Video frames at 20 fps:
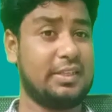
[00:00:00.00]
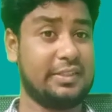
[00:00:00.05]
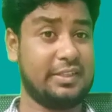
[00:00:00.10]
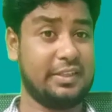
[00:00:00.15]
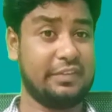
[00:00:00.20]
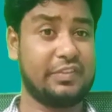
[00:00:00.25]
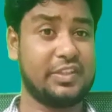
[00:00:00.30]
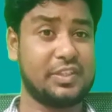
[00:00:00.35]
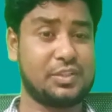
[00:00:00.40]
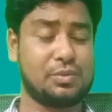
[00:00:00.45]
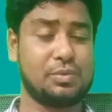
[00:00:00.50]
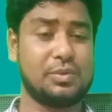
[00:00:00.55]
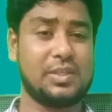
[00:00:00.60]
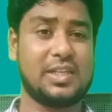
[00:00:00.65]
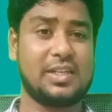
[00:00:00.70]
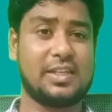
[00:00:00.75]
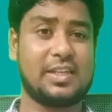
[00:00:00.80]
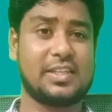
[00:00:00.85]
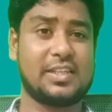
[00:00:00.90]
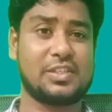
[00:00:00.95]
if the
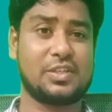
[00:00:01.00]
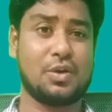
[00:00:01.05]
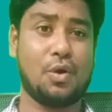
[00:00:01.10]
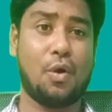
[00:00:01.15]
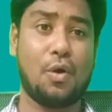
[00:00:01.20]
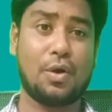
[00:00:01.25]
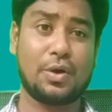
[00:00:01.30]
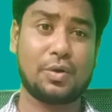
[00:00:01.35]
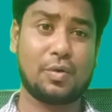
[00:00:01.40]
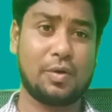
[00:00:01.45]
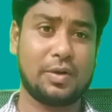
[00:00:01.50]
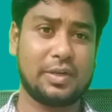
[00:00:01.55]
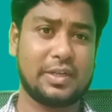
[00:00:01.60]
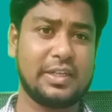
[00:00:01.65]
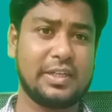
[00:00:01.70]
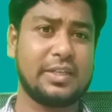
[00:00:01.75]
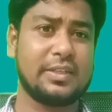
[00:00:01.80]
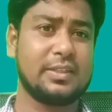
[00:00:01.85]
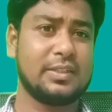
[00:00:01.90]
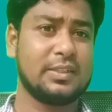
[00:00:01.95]
student has not got
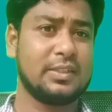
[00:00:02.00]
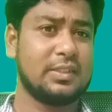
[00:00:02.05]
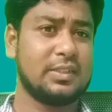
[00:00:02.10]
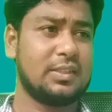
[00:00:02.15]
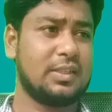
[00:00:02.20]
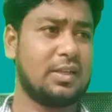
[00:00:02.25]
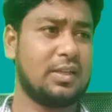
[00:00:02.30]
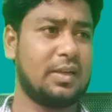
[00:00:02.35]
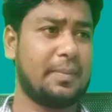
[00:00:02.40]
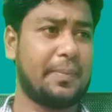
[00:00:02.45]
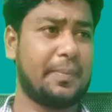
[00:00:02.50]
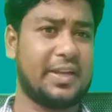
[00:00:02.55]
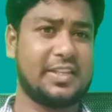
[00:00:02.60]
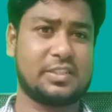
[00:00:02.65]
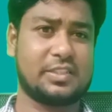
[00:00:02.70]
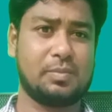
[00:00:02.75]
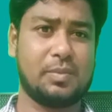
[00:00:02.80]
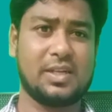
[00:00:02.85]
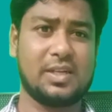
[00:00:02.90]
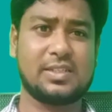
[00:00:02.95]
it,
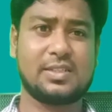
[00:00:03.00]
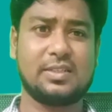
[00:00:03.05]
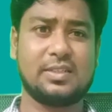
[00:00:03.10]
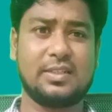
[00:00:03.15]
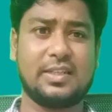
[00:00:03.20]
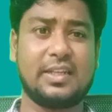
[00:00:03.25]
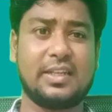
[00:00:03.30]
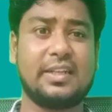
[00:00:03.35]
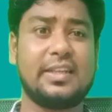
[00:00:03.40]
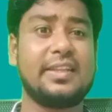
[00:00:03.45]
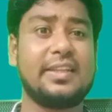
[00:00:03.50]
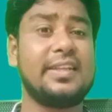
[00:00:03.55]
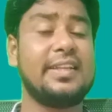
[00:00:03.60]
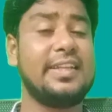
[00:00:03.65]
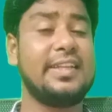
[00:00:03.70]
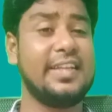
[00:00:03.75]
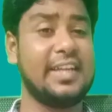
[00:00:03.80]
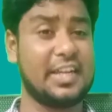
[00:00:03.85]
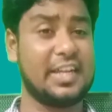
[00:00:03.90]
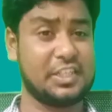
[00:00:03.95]
pass marks, then
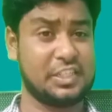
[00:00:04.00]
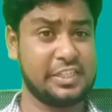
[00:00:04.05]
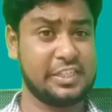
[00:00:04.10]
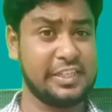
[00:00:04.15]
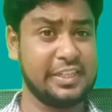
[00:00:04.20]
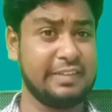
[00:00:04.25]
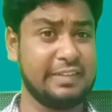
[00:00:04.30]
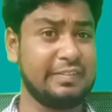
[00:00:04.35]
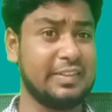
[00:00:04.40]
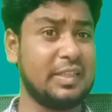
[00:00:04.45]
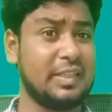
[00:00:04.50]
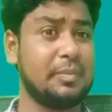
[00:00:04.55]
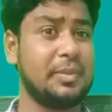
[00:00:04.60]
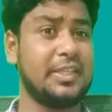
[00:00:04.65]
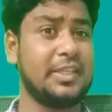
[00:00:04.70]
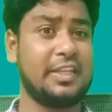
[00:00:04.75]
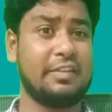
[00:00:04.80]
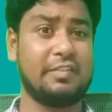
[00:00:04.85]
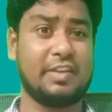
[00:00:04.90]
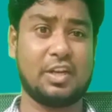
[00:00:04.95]
he or she will
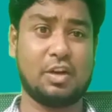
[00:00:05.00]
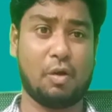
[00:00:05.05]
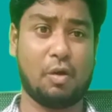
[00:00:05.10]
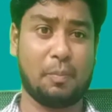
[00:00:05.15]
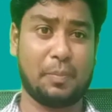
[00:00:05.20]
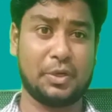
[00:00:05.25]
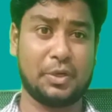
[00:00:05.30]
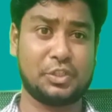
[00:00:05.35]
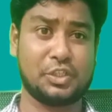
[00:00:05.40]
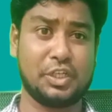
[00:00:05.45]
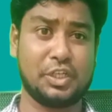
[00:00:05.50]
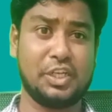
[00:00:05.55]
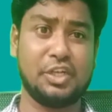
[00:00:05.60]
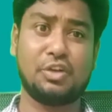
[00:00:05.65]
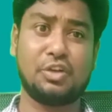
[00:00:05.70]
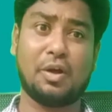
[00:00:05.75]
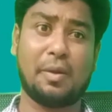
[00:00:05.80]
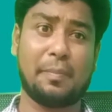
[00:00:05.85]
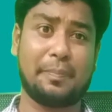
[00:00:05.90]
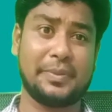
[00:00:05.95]
be given an
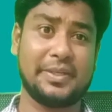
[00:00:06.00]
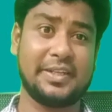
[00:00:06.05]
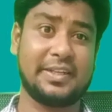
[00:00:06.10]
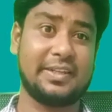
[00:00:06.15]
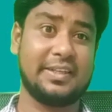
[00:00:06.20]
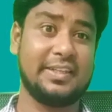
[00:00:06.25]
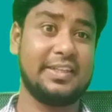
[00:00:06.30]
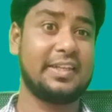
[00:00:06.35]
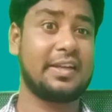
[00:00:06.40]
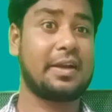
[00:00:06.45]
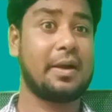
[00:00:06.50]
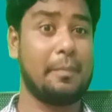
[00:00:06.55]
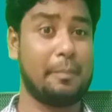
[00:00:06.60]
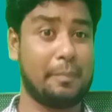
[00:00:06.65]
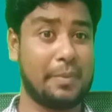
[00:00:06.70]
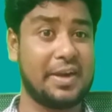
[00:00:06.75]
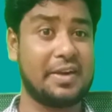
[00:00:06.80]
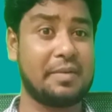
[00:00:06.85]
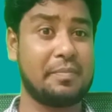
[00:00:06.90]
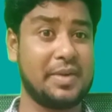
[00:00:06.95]
opportunity to appear in the
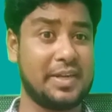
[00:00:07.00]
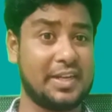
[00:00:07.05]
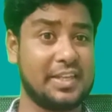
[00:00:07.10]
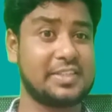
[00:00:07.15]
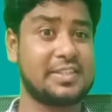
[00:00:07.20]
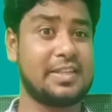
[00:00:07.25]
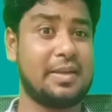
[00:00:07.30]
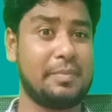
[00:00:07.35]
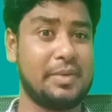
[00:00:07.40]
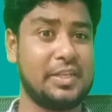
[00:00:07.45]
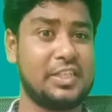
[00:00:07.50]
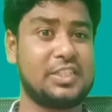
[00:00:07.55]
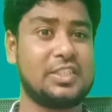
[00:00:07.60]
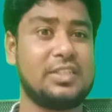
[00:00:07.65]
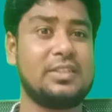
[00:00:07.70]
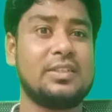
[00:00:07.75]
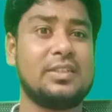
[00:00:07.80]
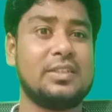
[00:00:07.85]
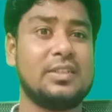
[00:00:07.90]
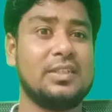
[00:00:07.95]
compartment
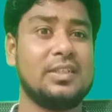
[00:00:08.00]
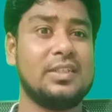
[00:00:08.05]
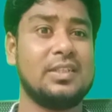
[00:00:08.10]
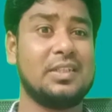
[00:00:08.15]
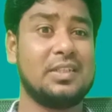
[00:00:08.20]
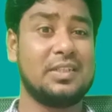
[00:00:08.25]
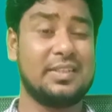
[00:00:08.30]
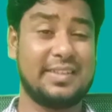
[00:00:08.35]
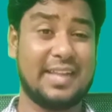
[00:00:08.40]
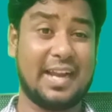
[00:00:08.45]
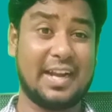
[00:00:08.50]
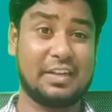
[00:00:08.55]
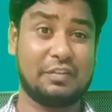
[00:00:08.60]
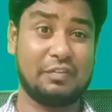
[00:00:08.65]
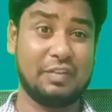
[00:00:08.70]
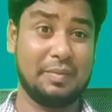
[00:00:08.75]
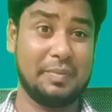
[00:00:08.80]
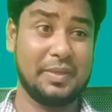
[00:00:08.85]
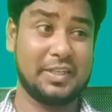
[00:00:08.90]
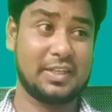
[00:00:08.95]
examination.
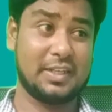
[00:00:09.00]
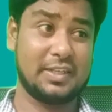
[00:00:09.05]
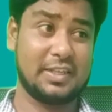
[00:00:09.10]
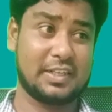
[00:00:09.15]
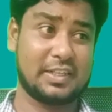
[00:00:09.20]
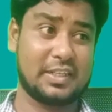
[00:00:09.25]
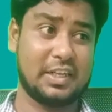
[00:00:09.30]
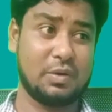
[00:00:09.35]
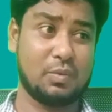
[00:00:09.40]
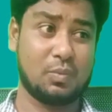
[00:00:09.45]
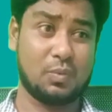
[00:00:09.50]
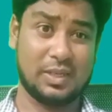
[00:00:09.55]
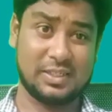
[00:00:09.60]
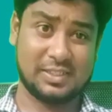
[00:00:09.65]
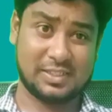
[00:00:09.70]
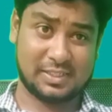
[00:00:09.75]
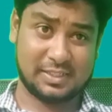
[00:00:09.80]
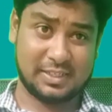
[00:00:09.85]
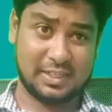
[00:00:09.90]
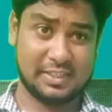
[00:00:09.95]
That will be conducted
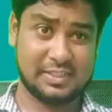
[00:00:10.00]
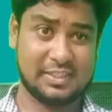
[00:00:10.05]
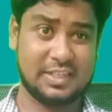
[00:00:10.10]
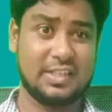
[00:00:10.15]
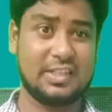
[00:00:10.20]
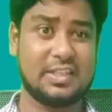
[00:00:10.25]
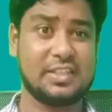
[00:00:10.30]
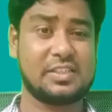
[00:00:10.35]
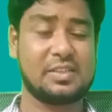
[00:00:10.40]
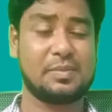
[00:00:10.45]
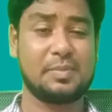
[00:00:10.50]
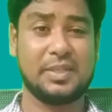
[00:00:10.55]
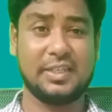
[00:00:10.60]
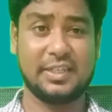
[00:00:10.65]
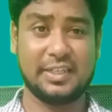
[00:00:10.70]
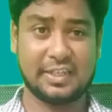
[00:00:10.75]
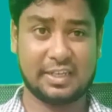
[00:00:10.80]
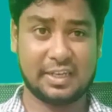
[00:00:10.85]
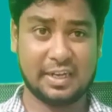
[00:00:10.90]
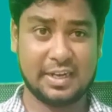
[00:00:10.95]
once the result has
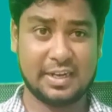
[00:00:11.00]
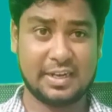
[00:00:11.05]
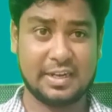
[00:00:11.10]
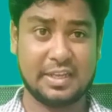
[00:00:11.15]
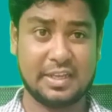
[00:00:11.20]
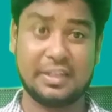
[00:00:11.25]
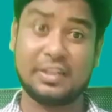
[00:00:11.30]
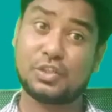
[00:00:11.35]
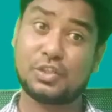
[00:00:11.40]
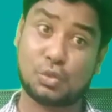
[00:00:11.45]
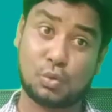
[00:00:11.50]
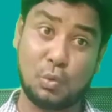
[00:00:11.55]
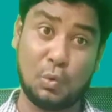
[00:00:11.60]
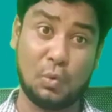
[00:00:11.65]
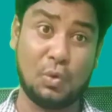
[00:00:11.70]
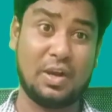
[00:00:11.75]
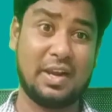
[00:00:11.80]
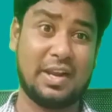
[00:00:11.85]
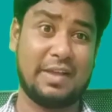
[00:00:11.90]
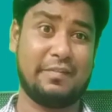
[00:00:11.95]
been declared in the
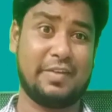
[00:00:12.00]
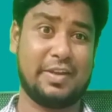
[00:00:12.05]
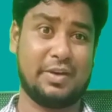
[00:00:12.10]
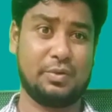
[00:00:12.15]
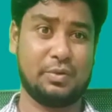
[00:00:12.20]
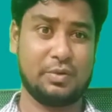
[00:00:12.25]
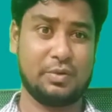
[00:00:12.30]
school level